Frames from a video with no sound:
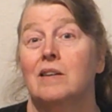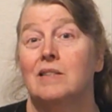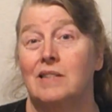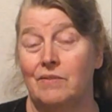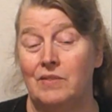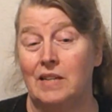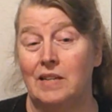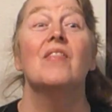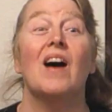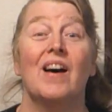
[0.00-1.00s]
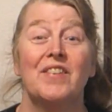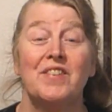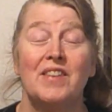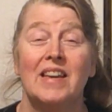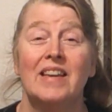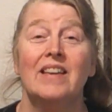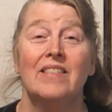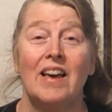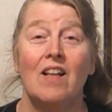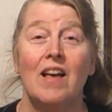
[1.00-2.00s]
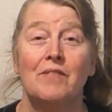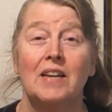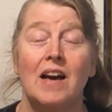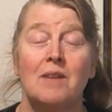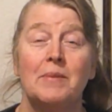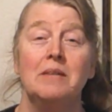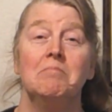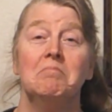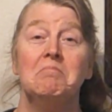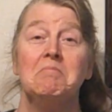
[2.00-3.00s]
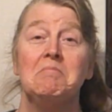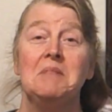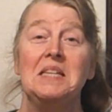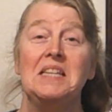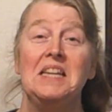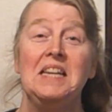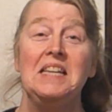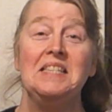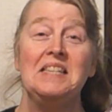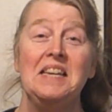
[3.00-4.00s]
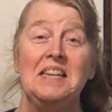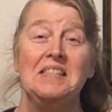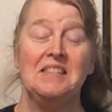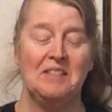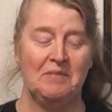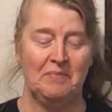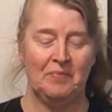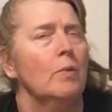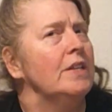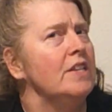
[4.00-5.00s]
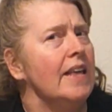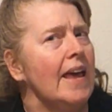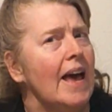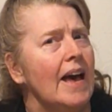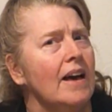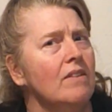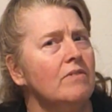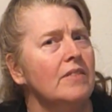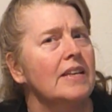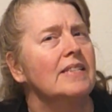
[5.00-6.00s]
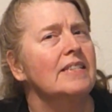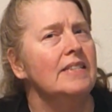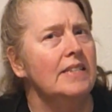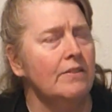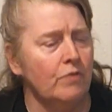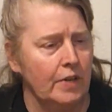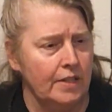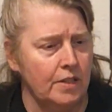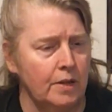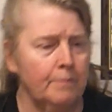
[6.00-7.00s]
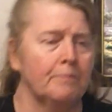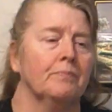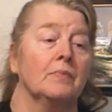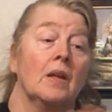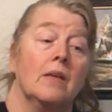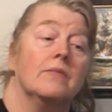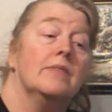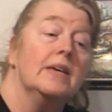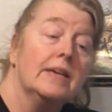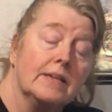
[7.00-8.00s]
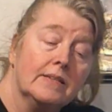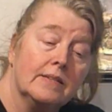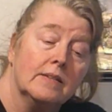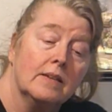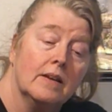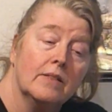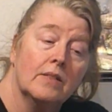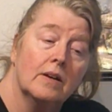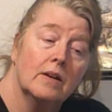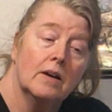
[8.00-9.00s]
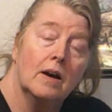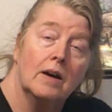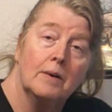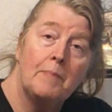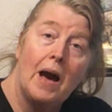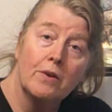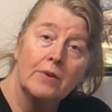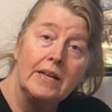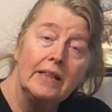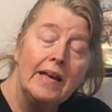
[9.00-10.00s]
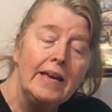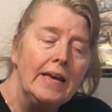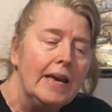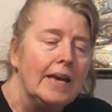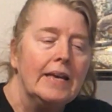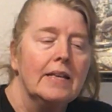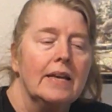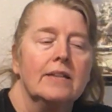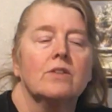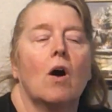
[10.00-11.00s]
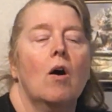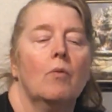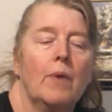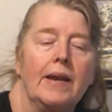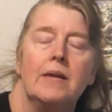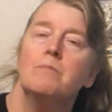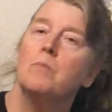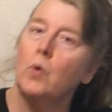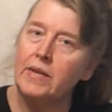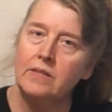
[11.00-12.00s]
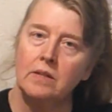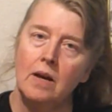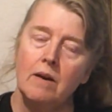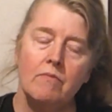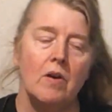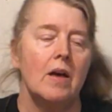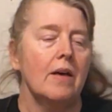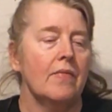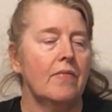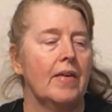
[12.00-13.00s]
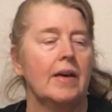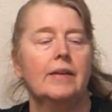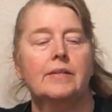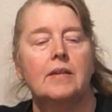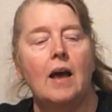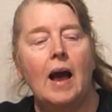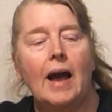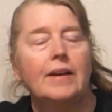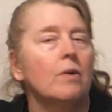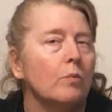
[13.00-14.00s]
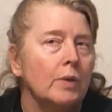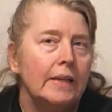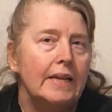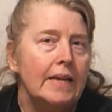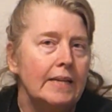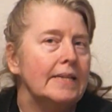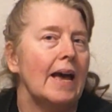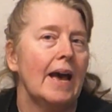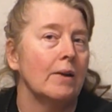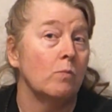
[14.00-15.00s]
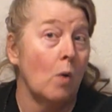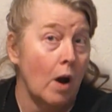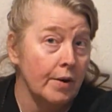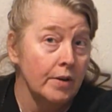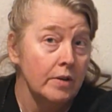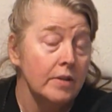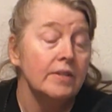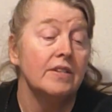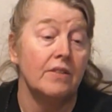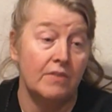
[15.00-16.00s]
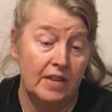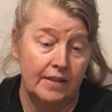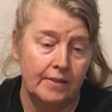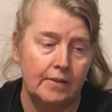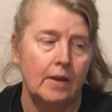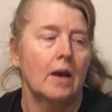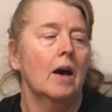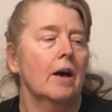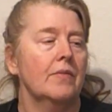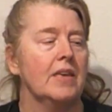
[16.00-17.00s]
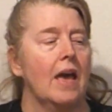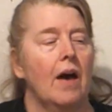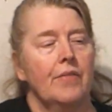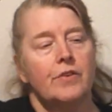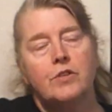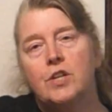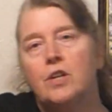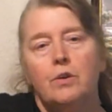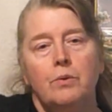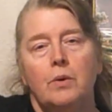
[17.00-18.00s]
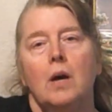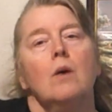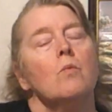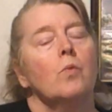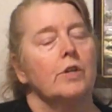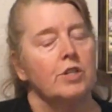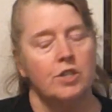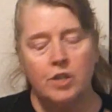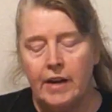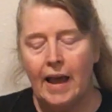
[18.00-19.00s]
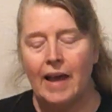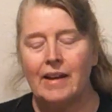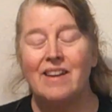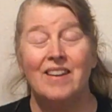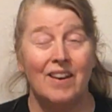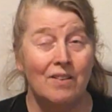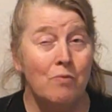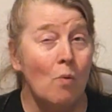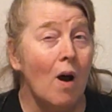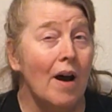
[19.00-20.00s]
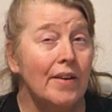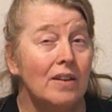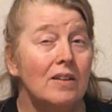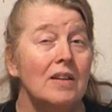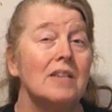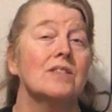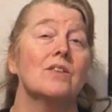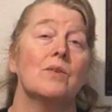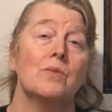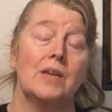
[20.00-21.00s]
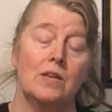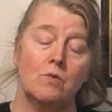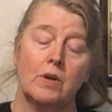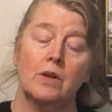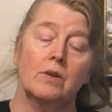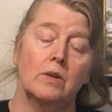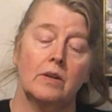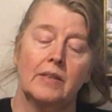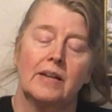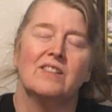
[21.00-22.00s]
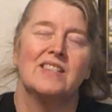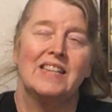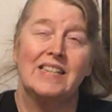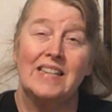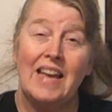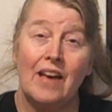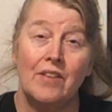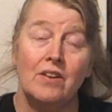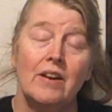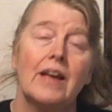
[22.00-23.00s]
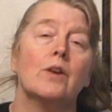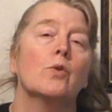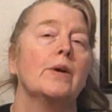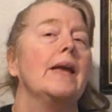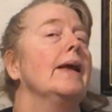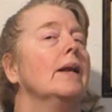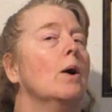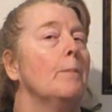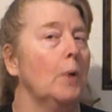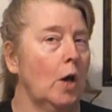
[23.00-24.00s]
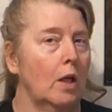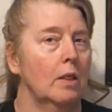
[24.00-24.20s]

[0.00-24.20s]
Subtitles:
sifted. The other thing they all have in common, you need seeds. What do they have that's different? This, the pottery clay, it is already moist enough that I don't really need to add water to this. The other 2, we're just going to add enough water so that that'll stick together and create a ball.